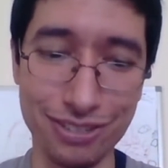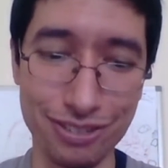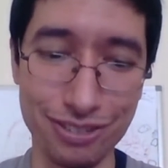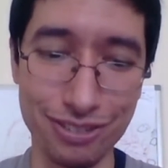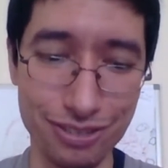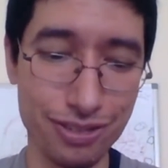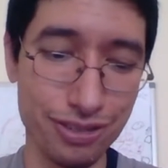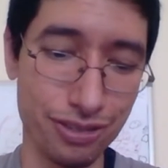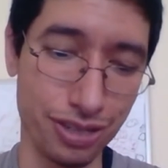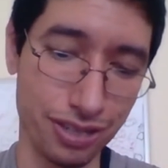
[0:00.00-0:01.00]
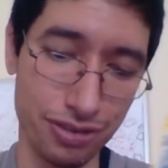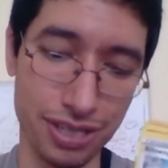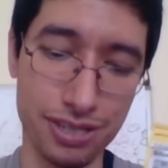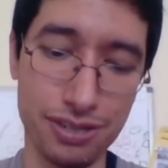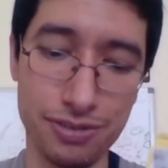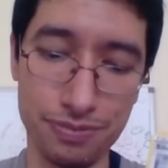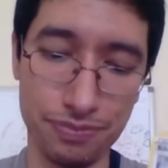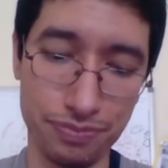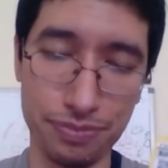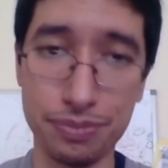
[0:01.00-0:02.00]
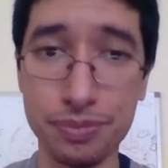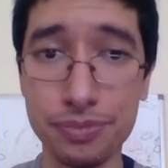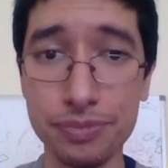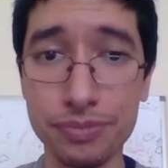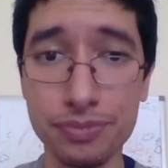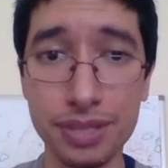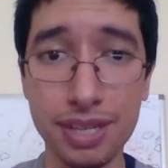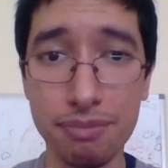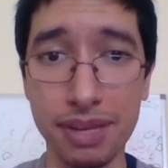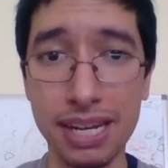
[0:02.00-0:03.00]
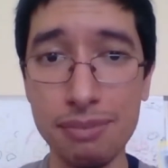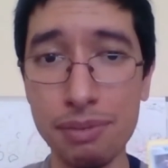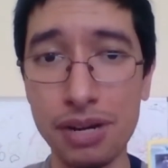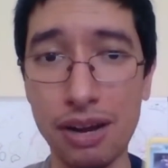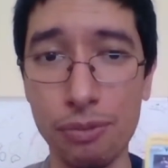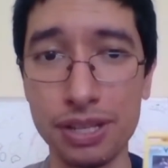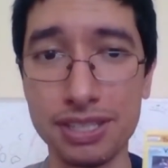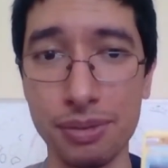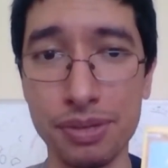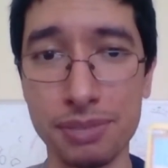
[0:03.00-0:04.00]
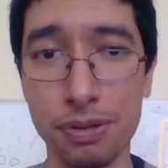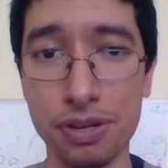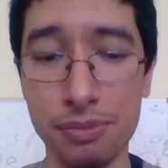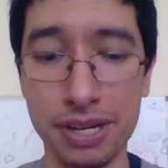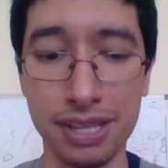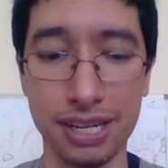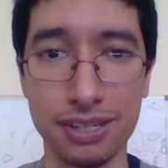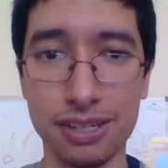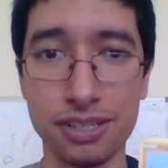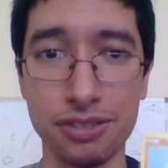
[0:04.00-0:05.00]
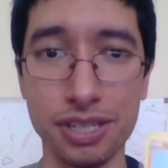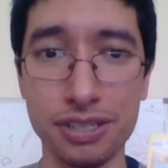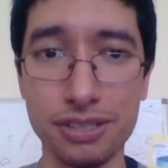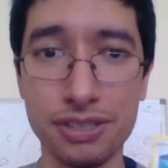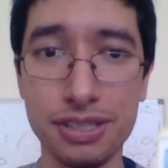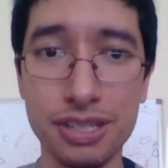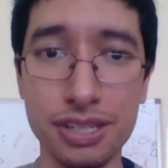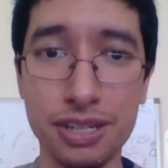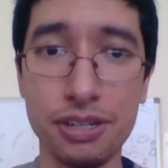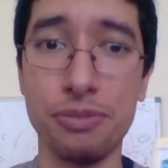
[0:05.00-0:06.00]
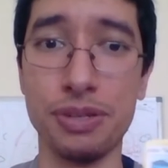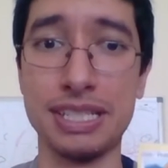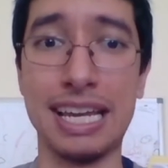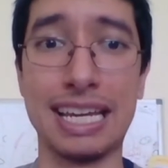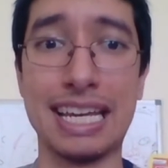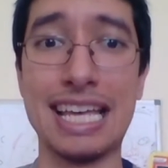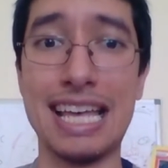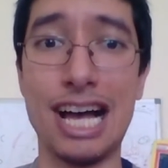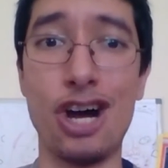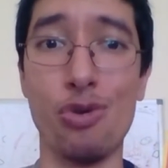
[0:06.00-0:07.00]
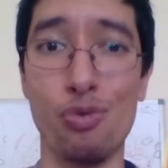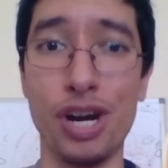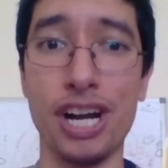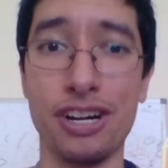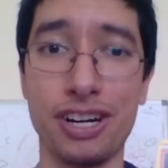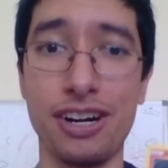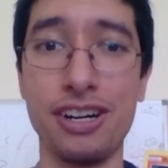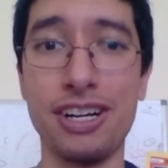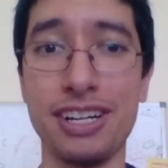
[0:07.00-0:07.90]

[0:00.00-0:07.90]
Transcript: Ooh, Dugtrio. Man, I remember how when some of these Pokemon, like Dugtrio, was like a rare card.